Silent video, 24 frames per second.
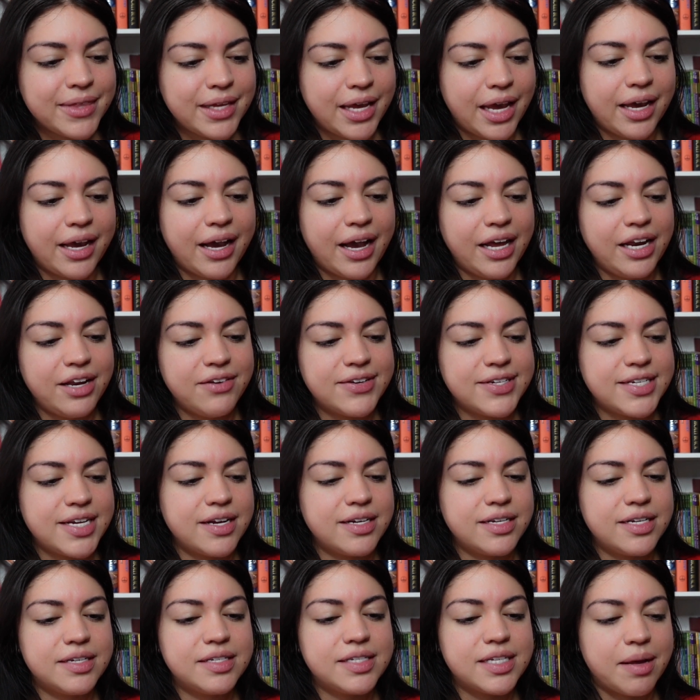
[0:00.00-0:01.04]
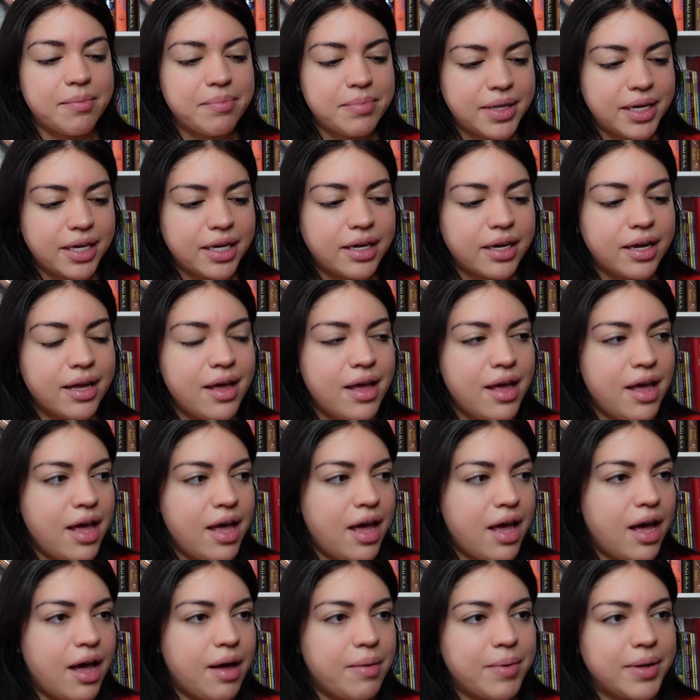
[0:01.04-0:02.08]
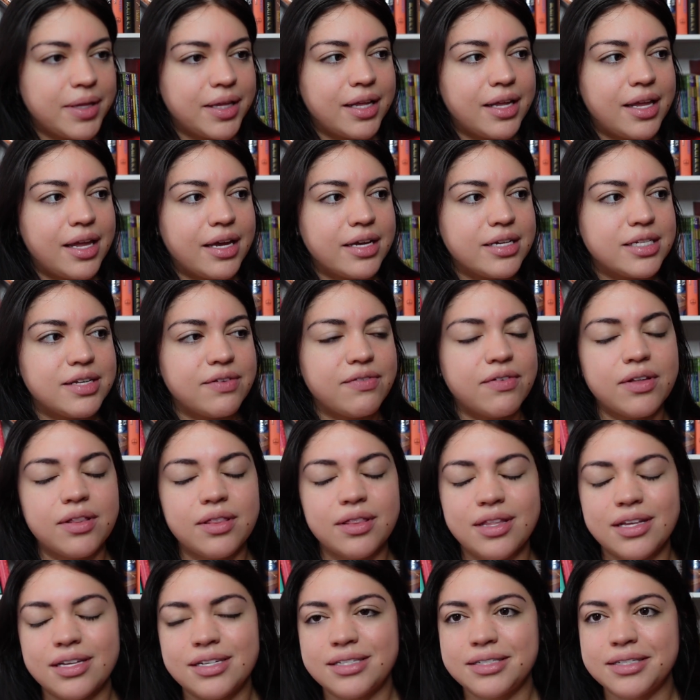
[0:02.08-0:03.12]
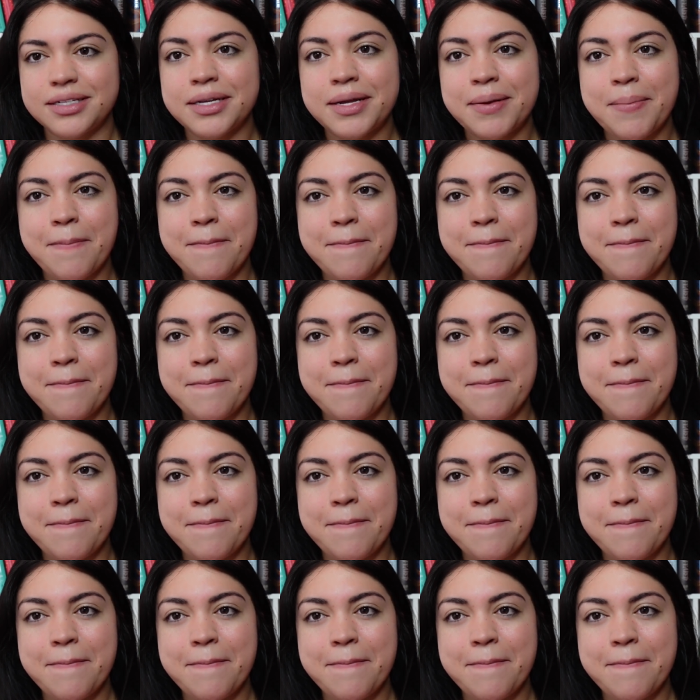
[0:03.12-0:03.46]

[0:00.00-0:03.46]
I kind of attempted something along the lines of this